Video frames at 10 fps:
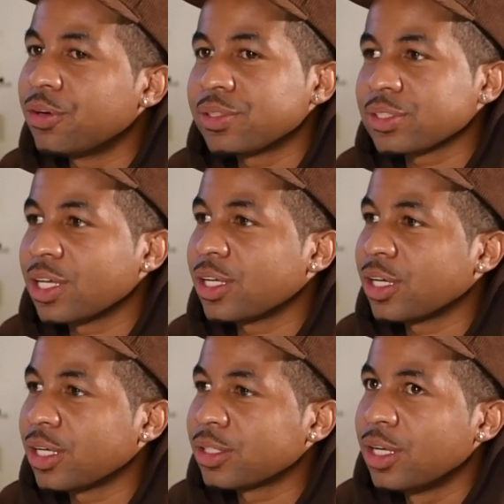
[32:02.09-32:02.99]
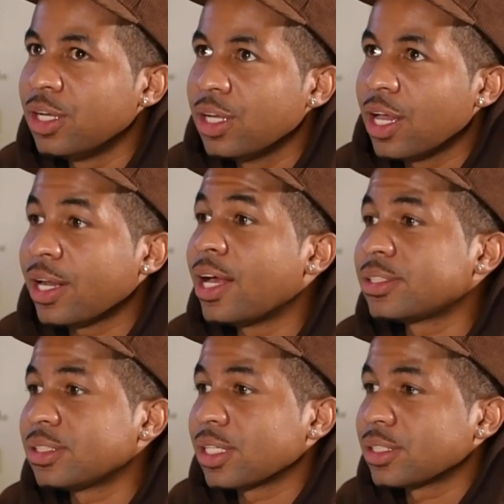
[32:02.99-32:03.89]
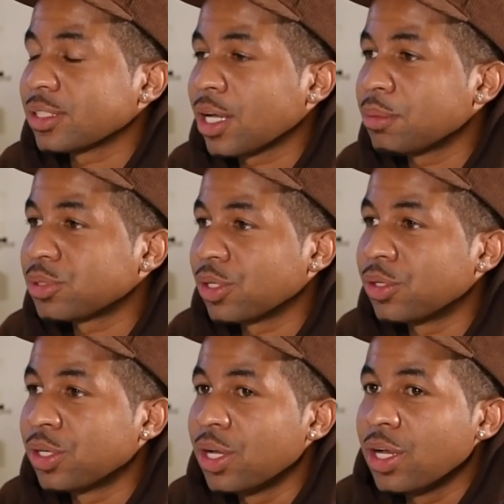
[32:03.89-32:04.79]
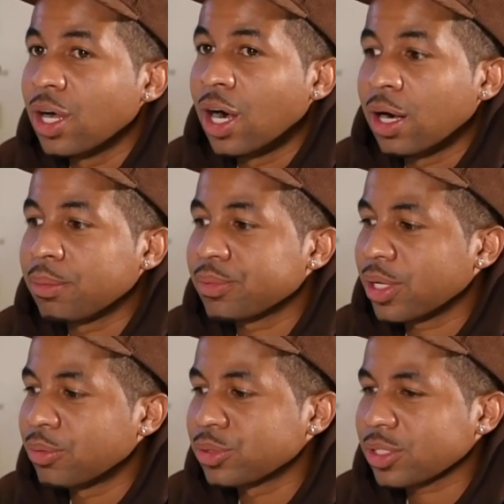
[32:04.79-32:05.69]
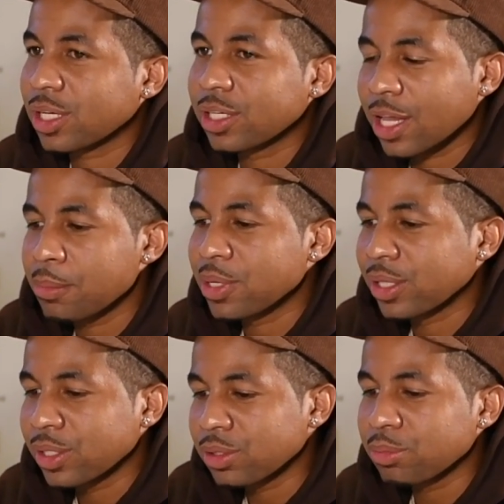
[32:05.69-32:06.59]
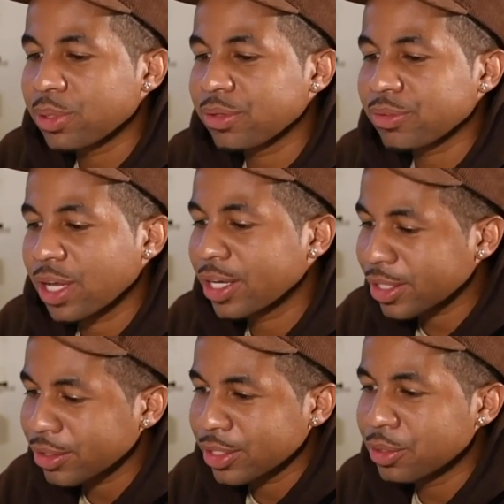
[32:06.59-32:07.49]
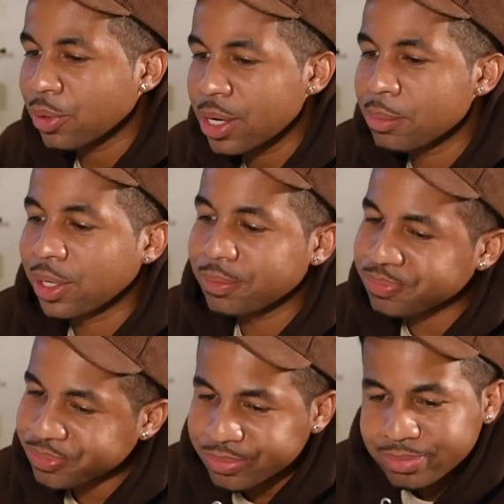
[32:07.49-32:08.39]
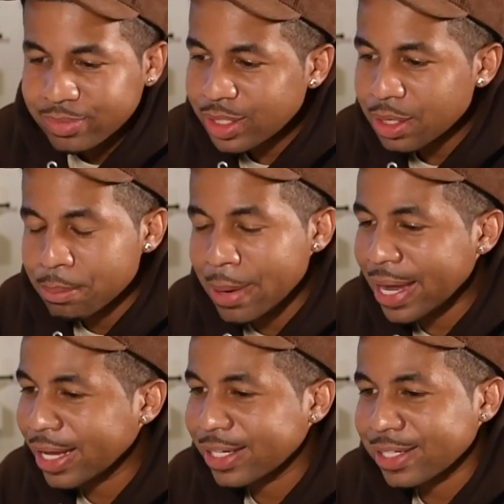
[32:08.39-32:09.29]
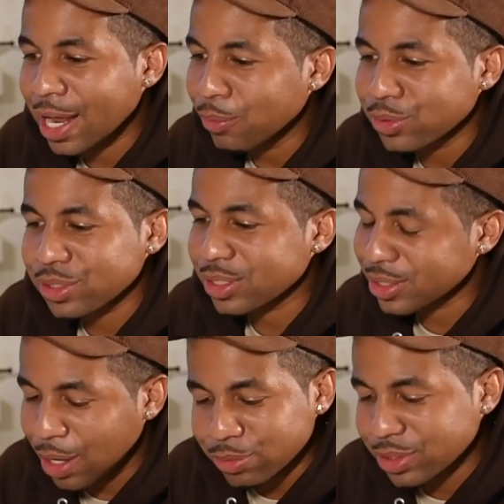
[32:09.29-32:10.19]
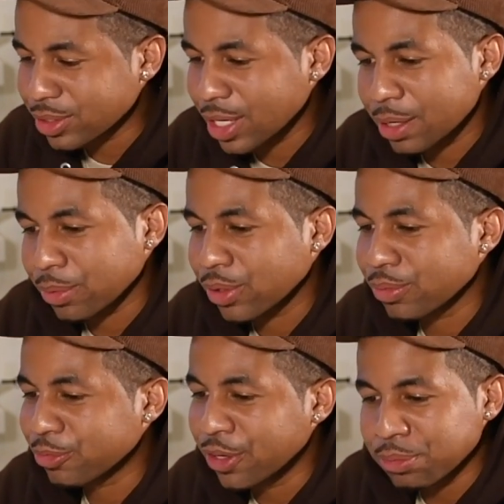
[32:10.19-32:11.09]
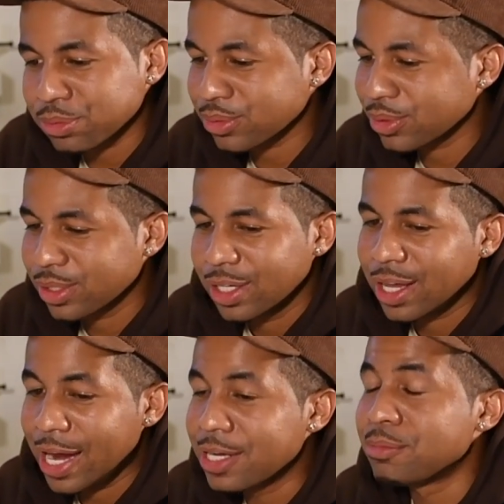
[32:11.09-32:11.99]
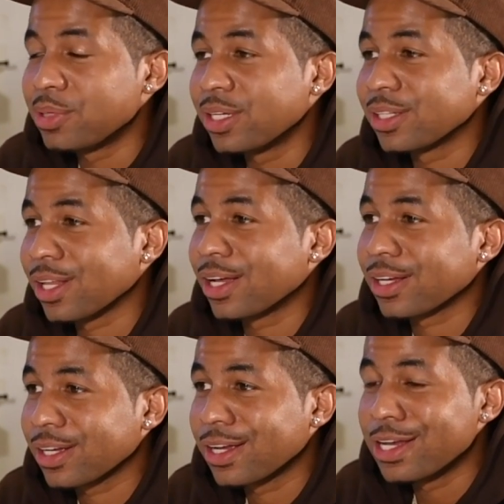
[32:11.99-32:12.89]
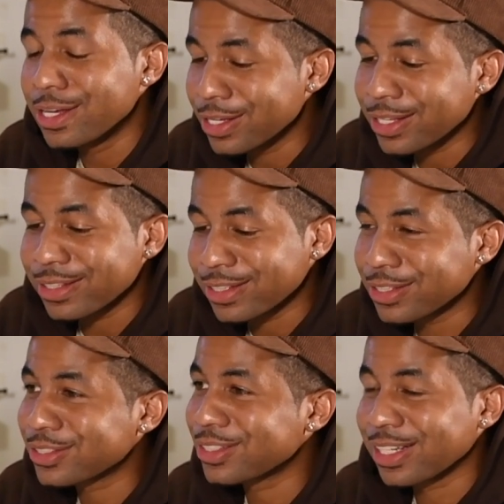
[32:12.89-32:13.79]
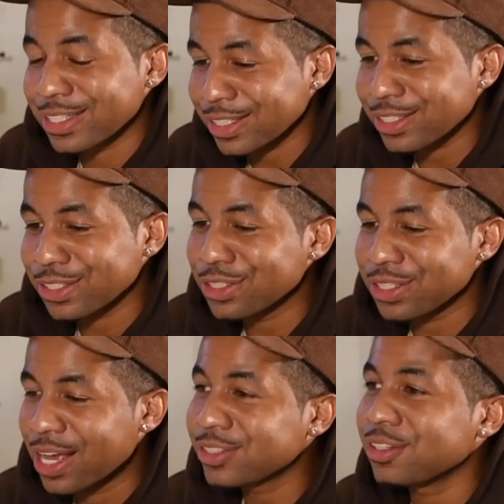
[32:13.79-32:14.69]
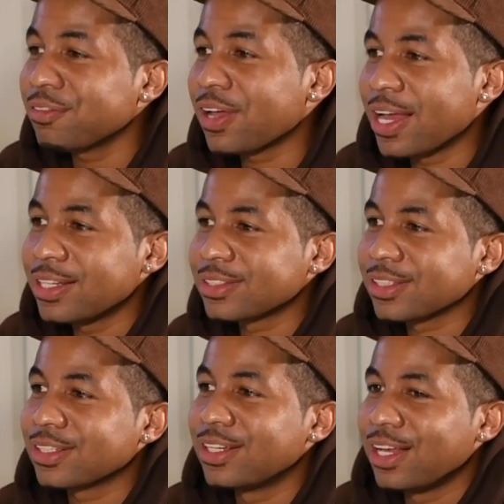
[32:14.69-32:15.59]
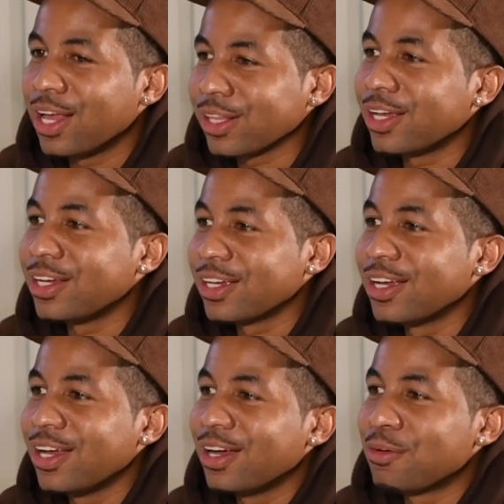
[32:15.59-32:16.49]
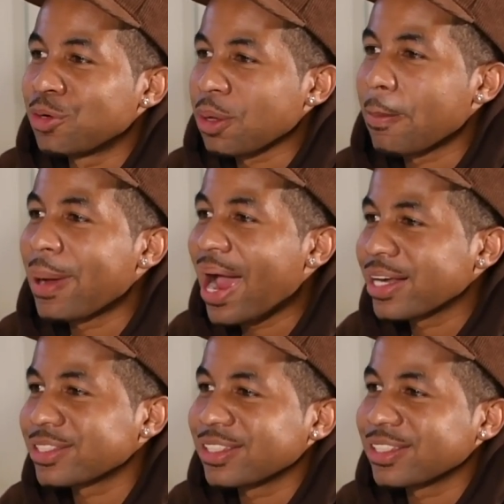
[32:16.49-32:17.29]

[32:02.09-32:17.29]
and S's at the time. So it gave me a little bit of like leeway, but man, that was insane, bro. Phelps hated me. Like because SF hates LA with a passion.